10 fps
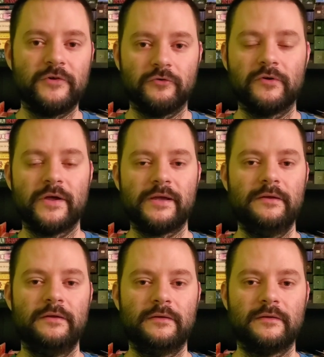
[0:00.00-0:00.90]
you'll really,
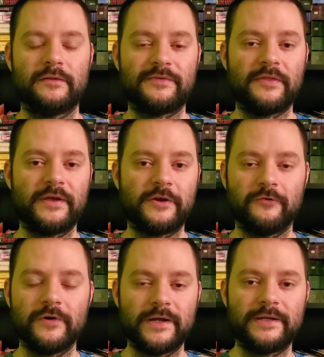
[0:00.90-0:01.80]
I think you'll
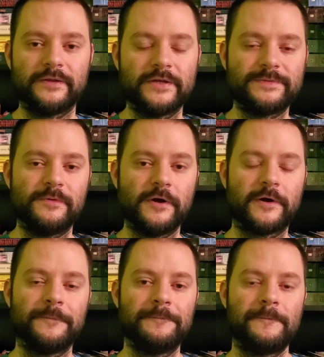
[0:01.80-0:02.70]
really dig this book.